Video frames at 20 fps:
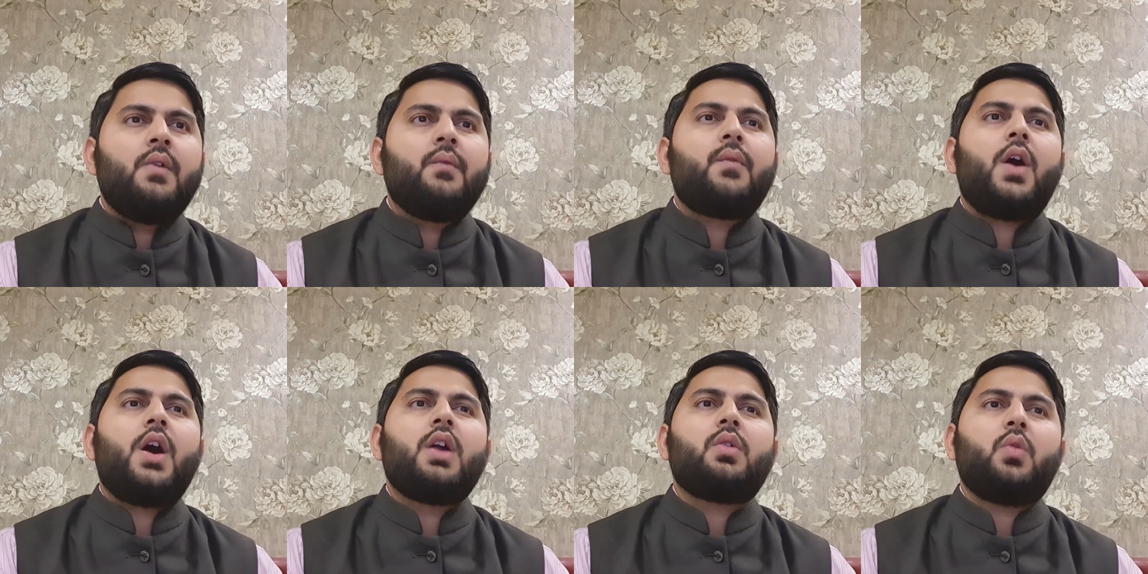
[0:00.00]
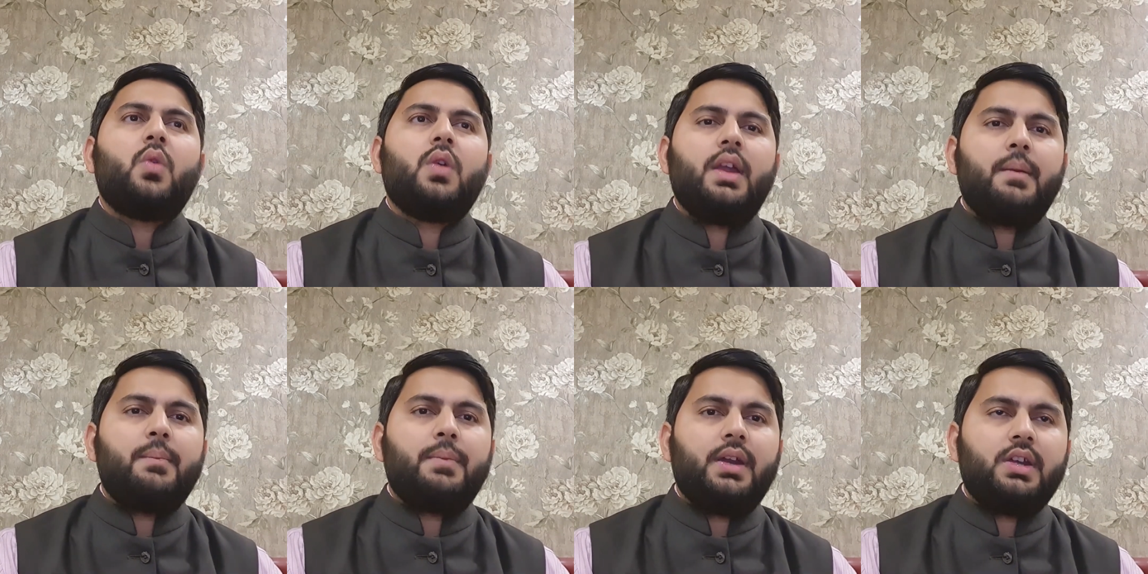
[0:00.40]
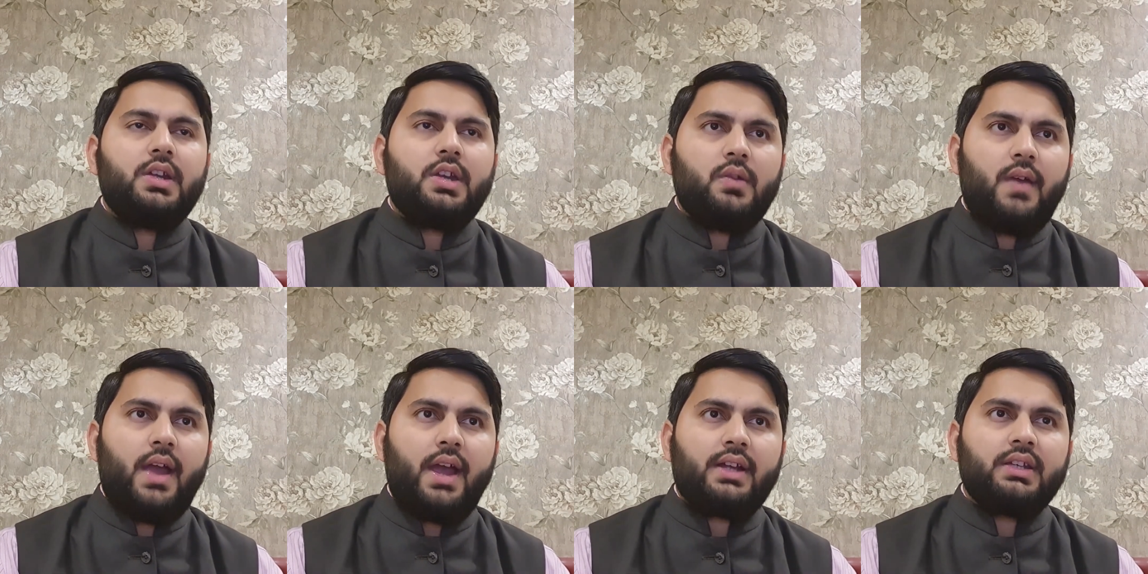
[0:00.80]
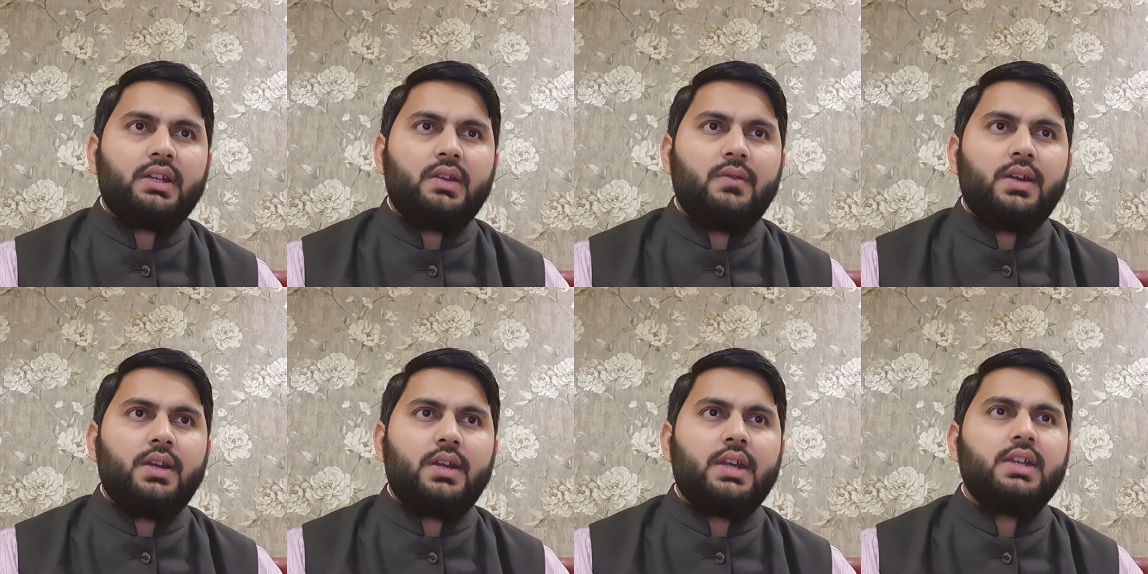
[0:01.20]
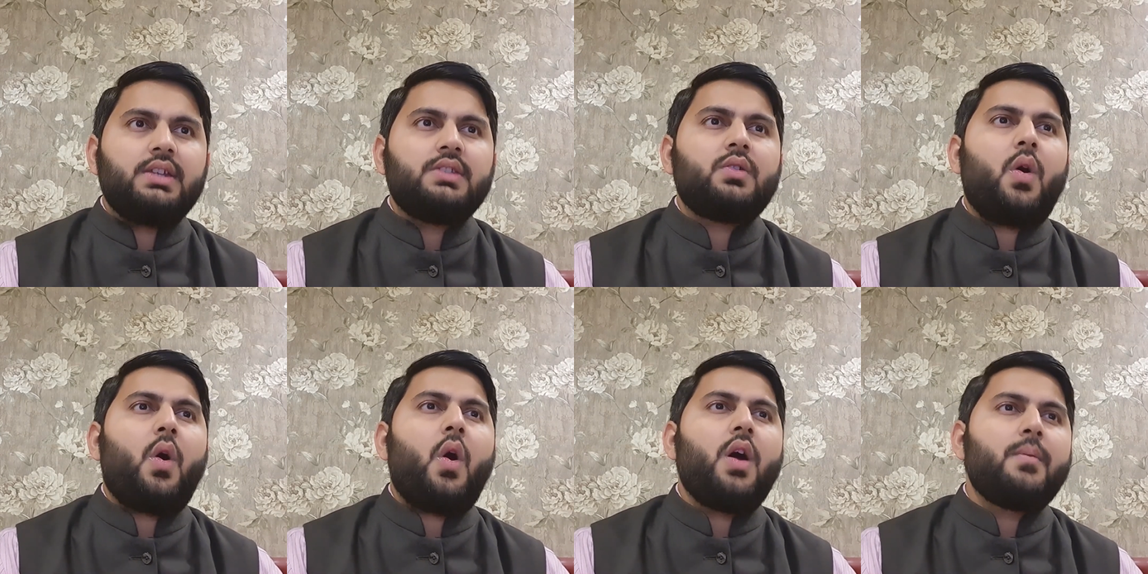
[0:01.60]
for collaborative
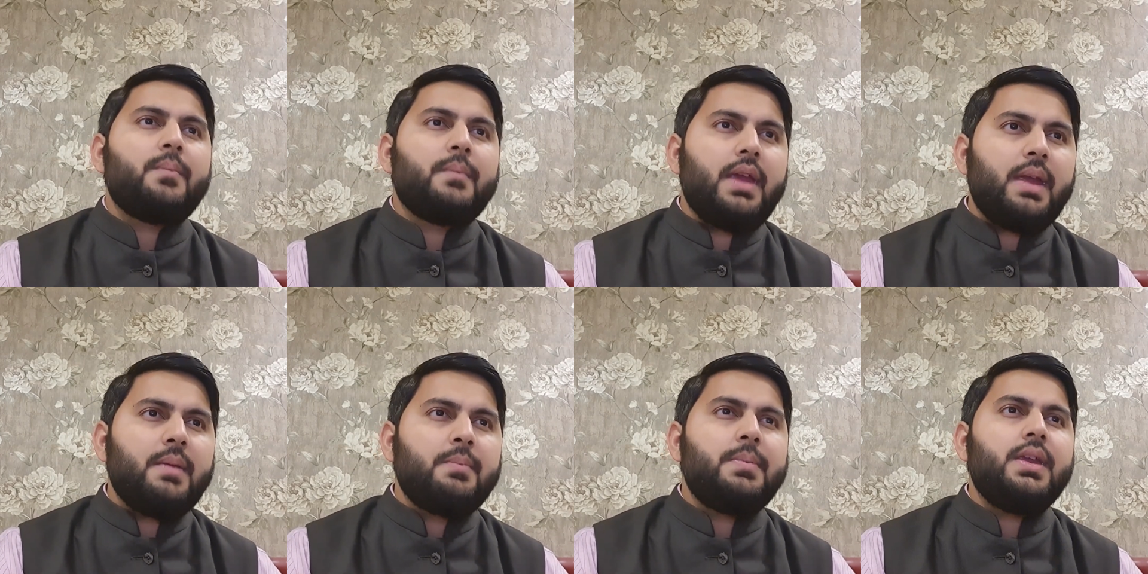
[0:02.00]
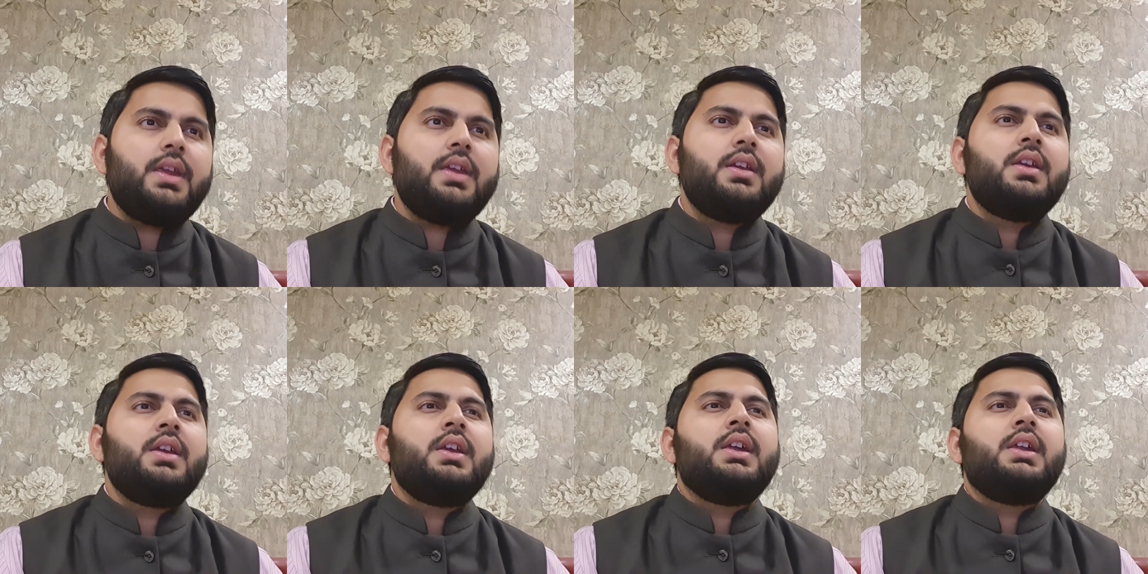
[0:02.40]
activities, or maybe